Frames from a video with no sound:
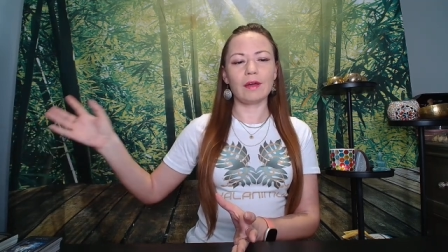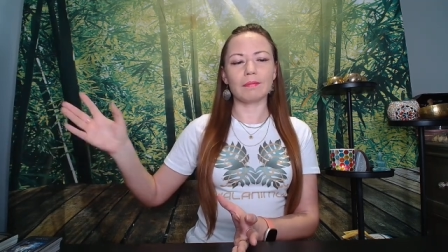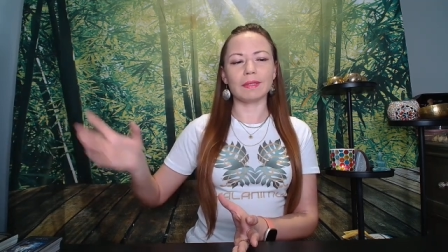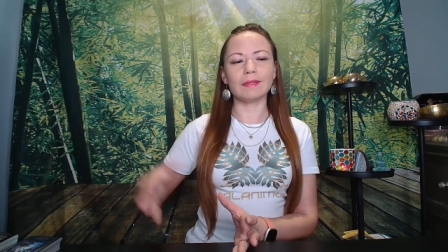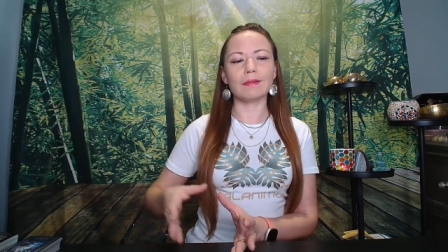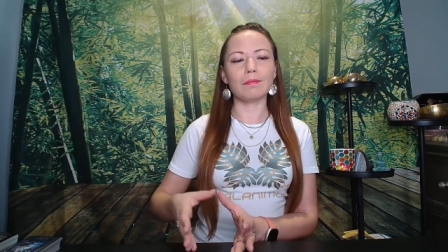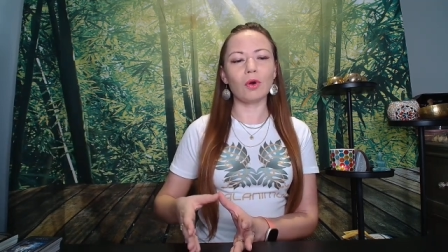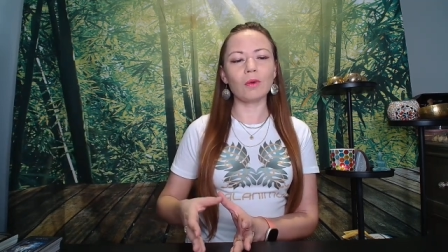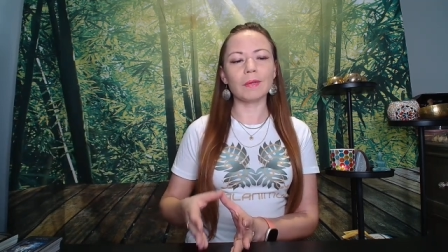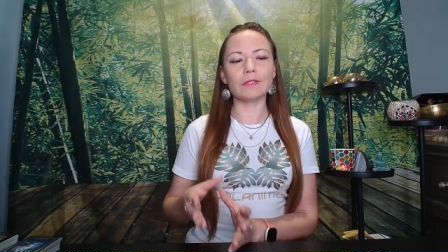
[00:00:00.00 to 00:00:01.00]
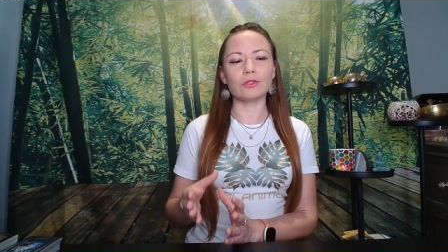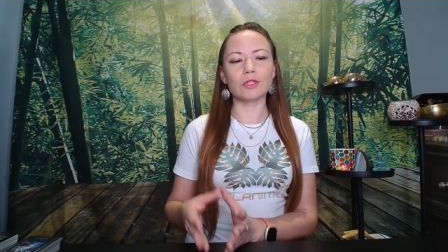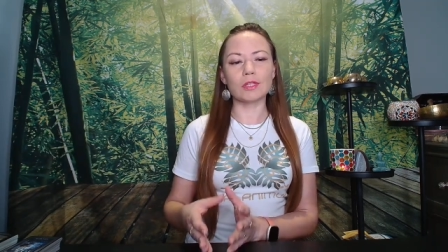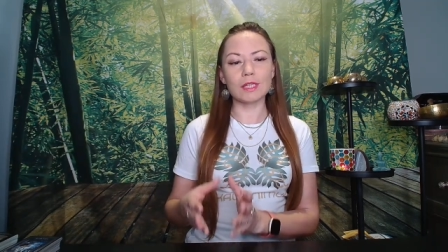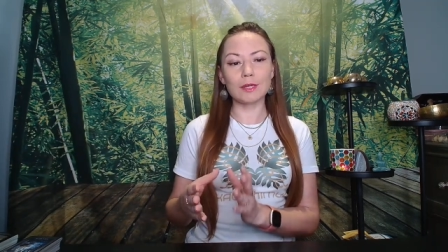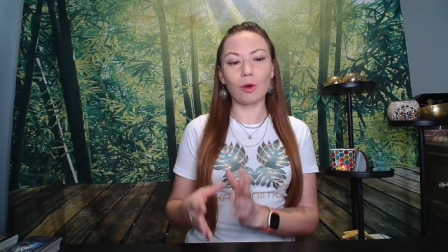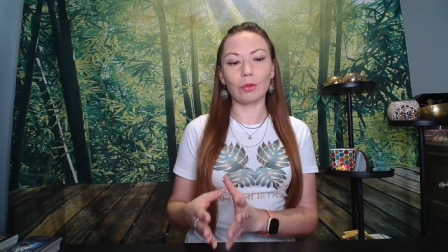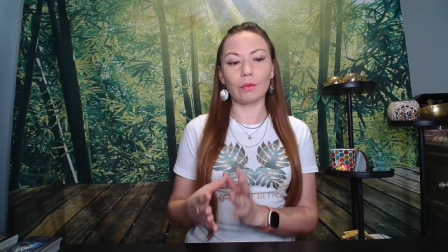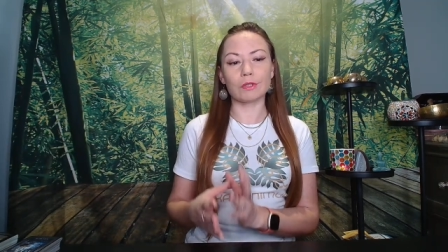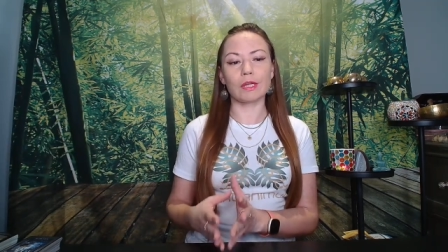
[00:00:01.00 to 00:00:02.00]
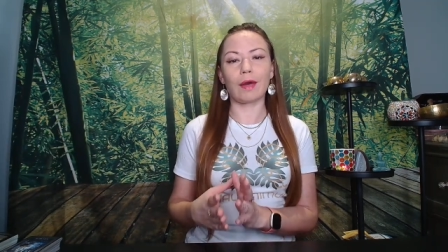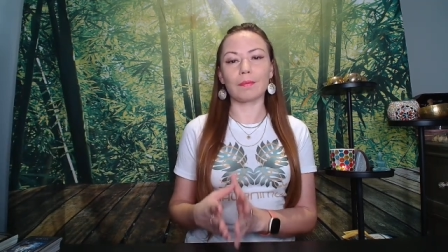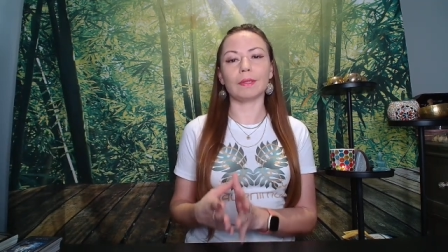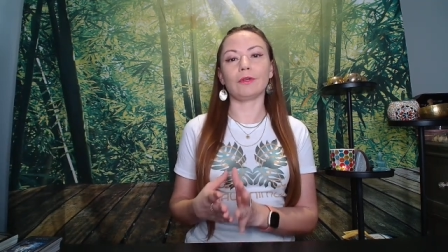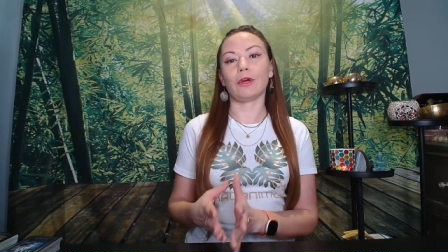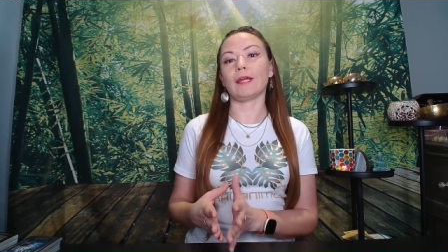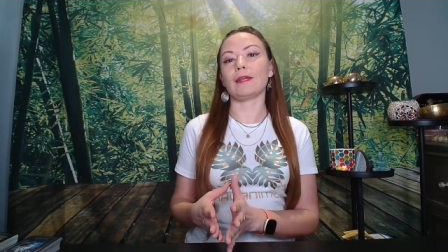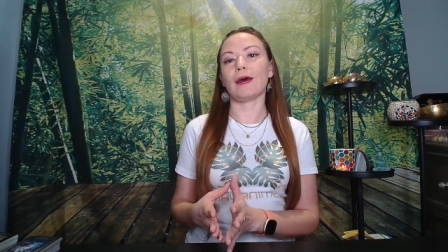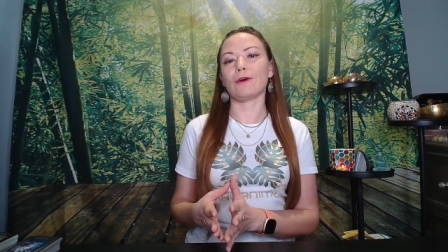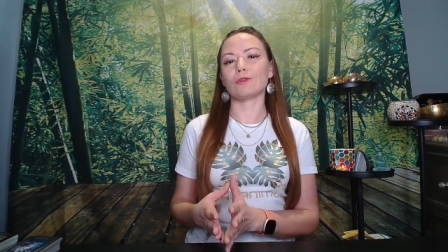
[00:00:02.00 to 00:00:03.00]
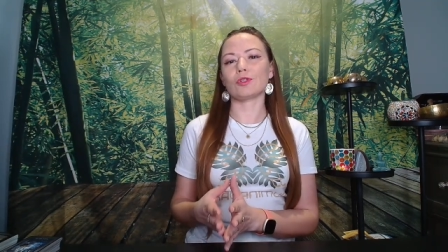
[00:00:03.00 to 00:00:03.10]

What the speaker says: But in the moment, you see only what's happening right now.